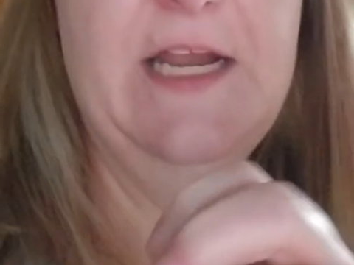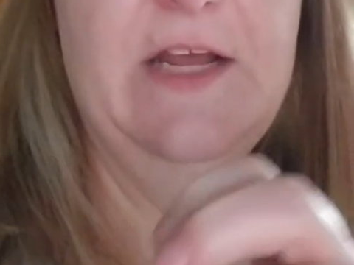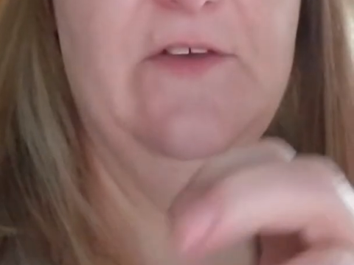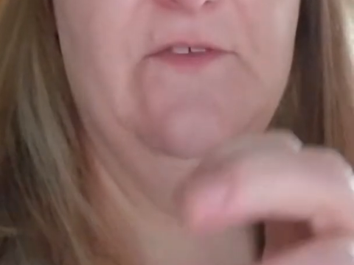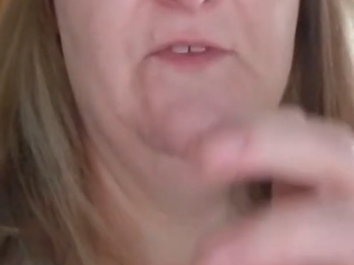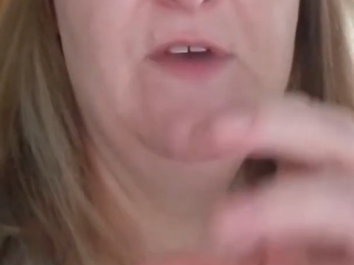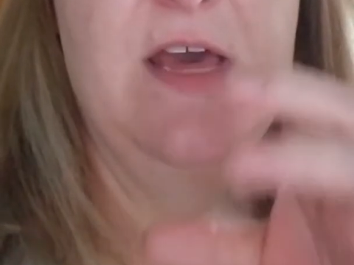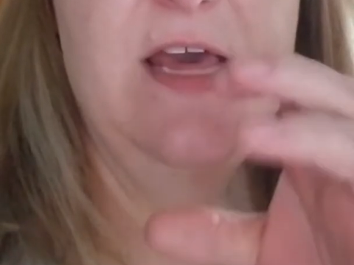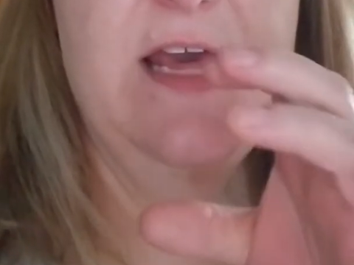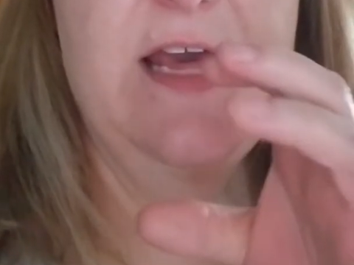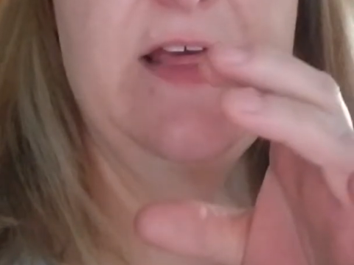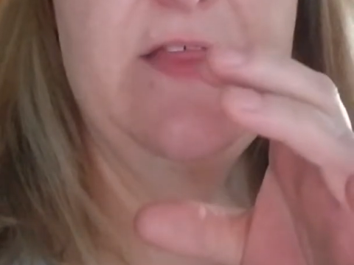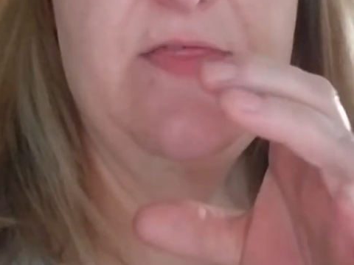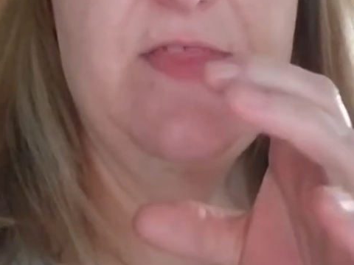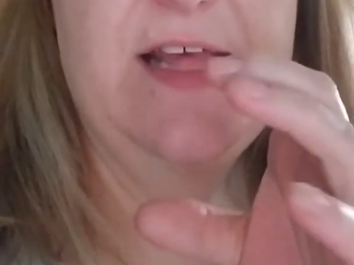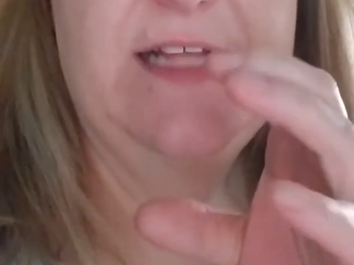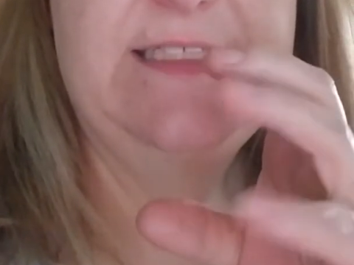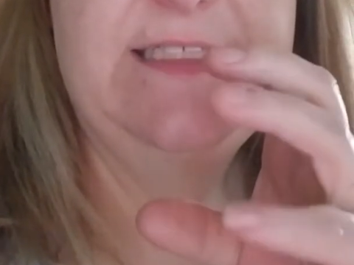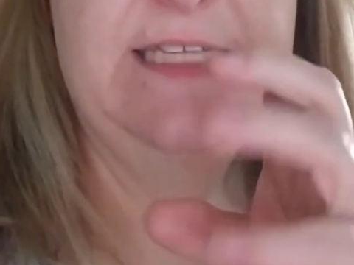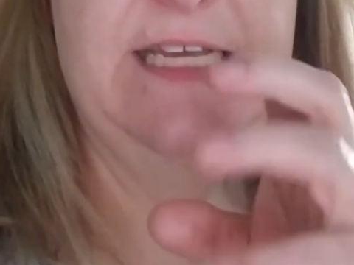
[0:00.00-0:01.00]
of,
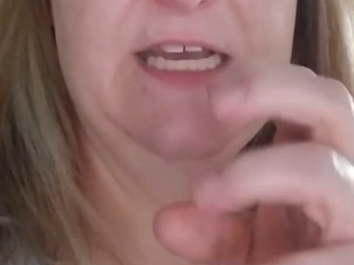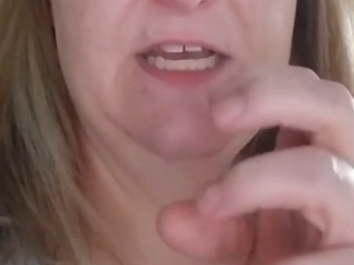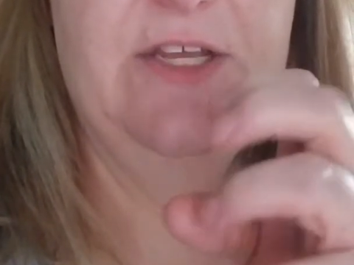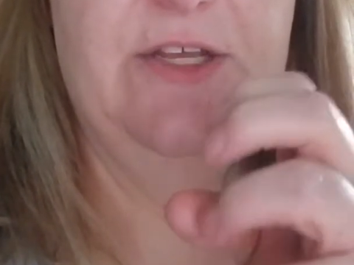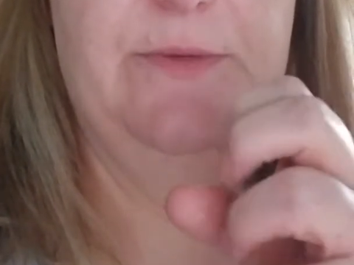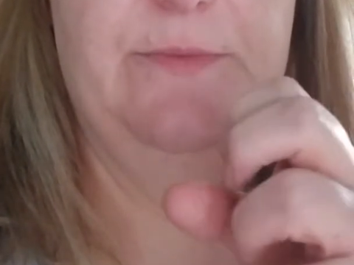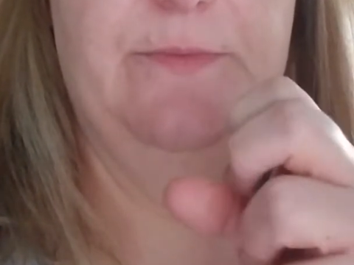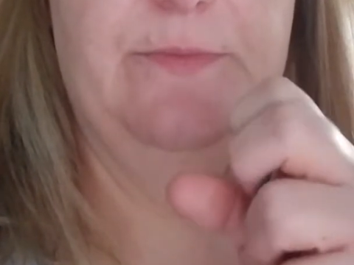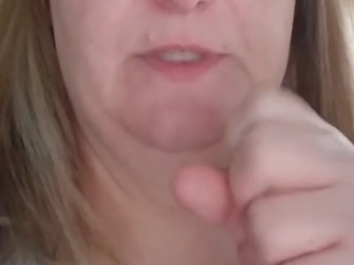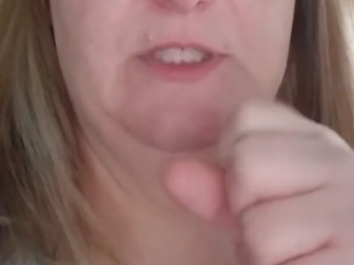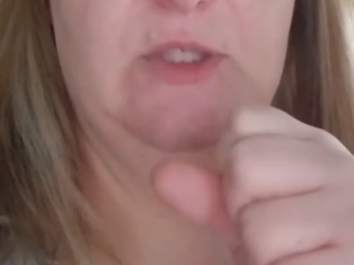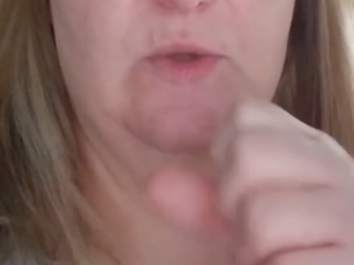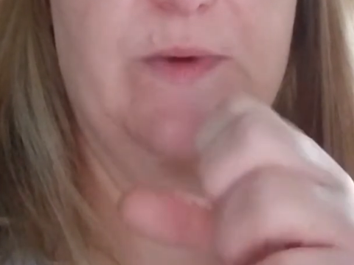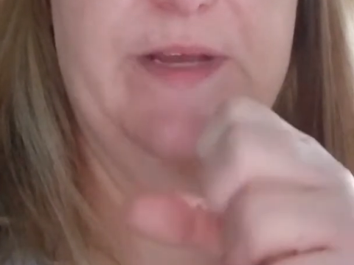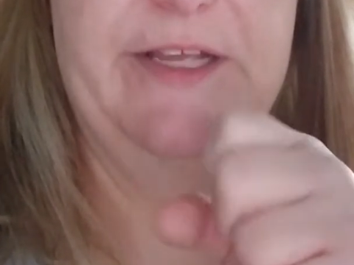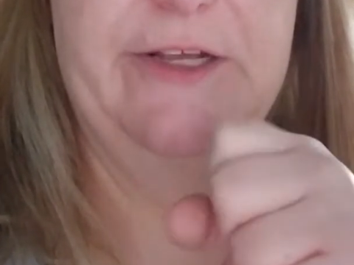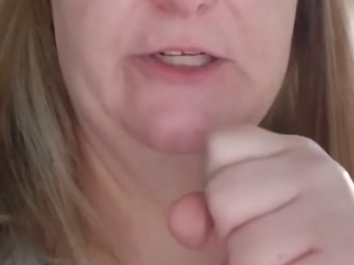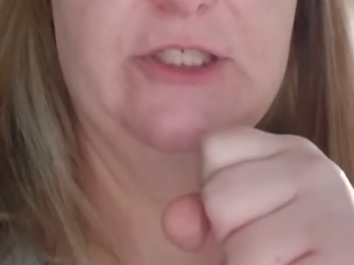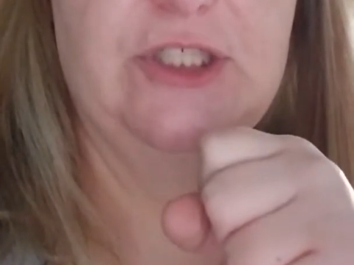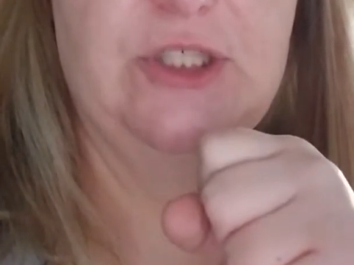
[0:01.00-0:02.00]
that's in
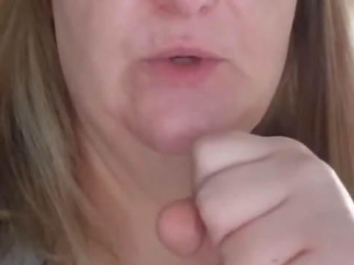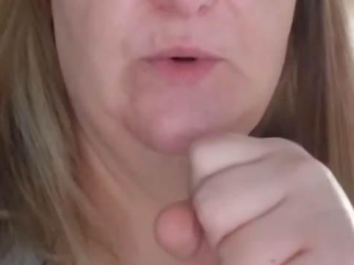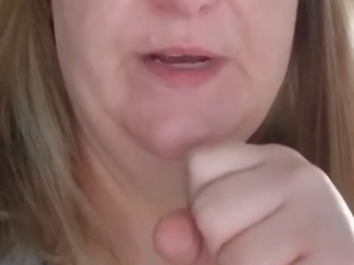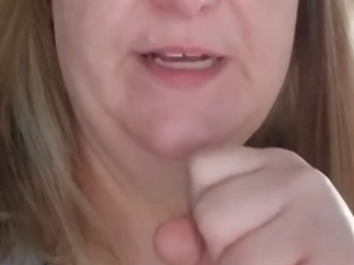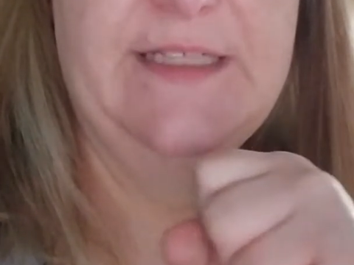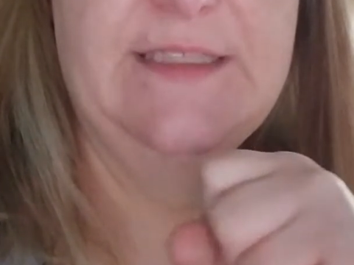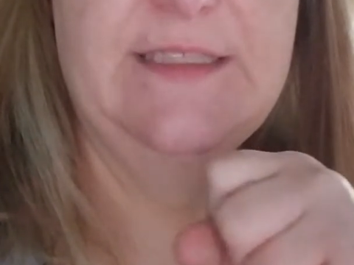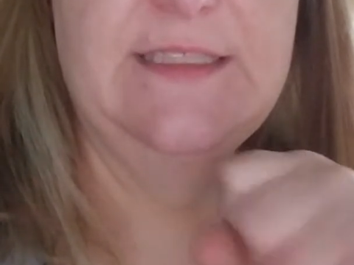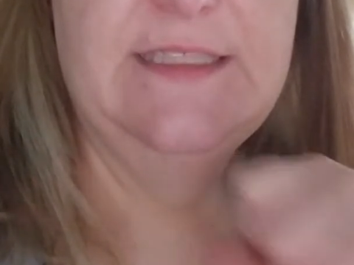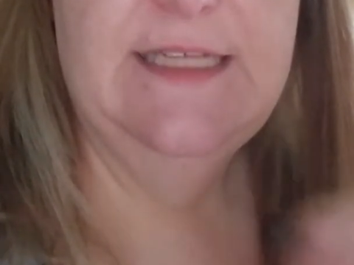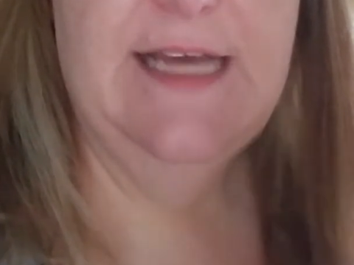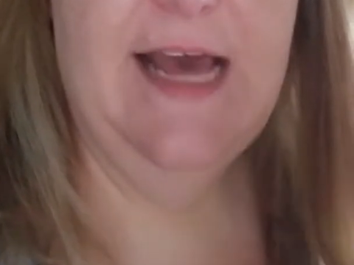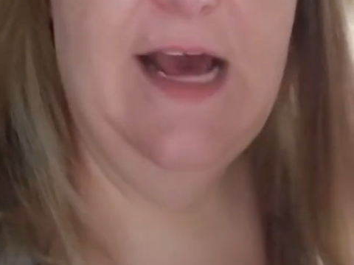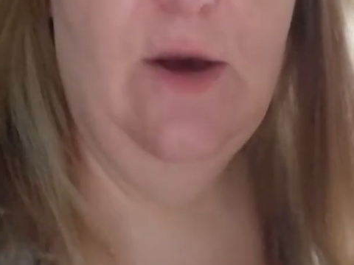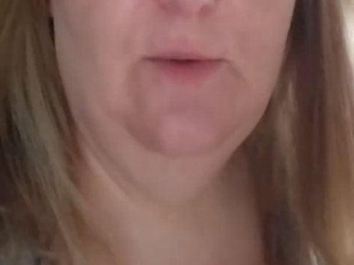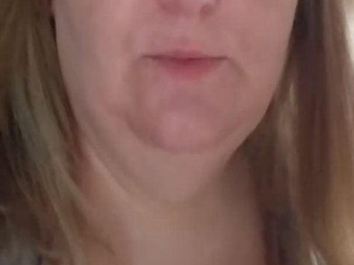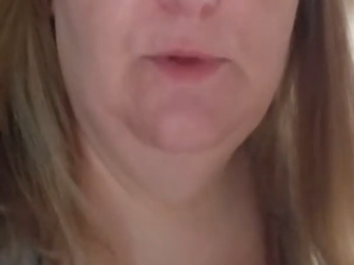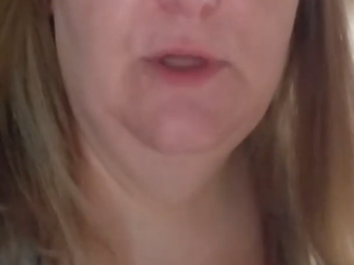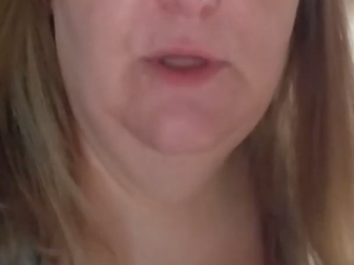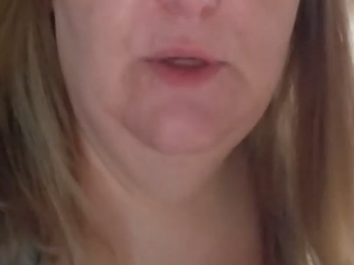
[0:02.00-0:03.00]
between your joints to
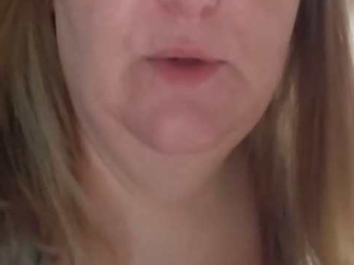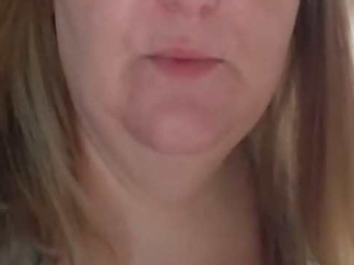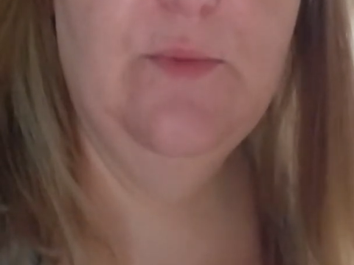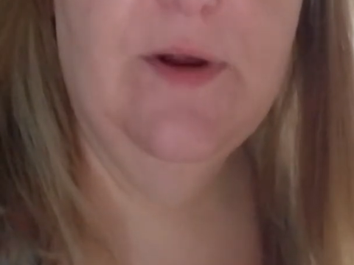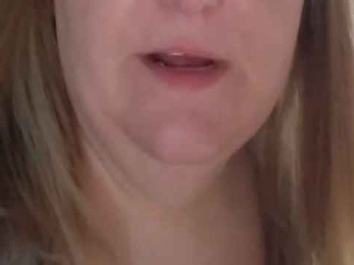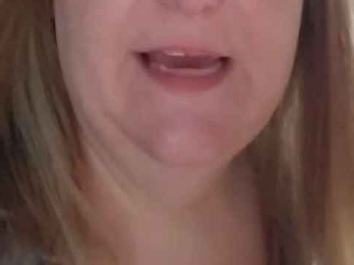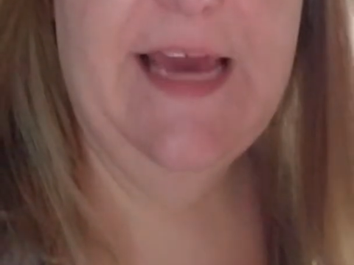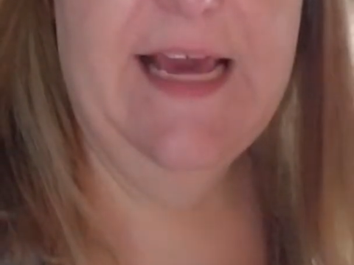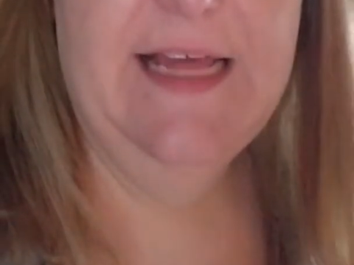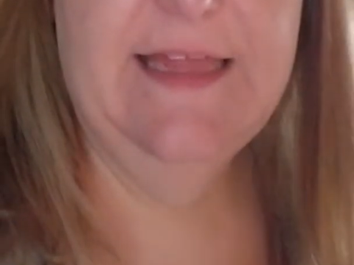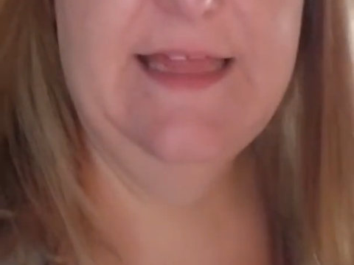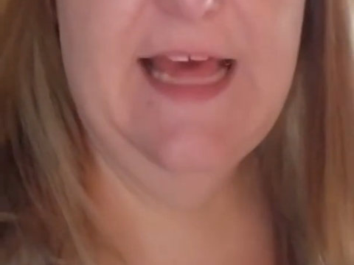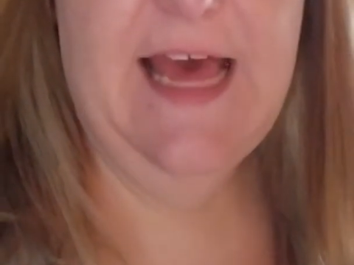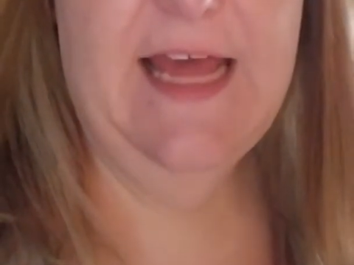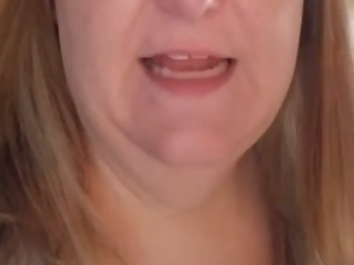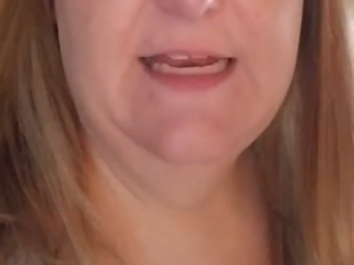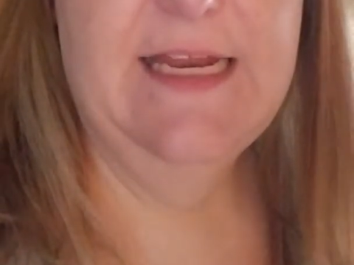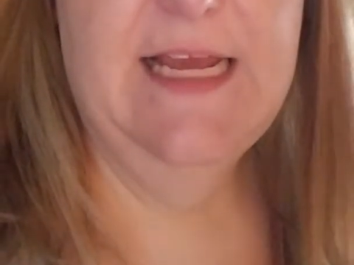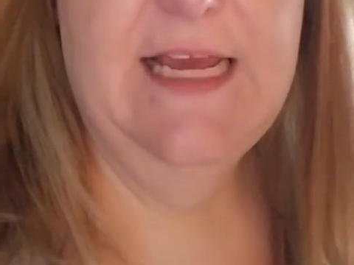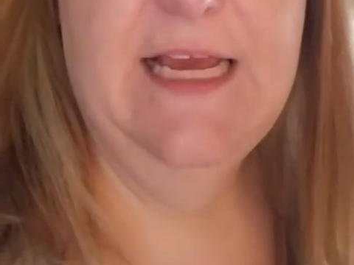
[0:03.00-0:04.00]
help lubricate
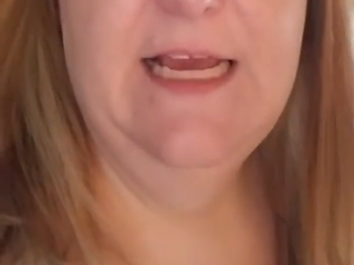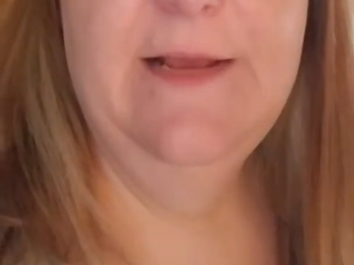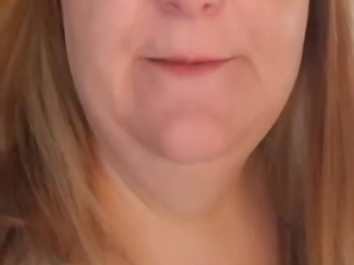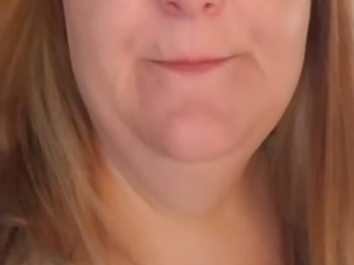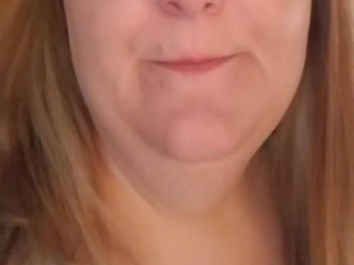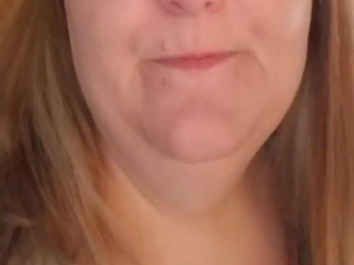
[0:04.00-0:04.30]
that knee.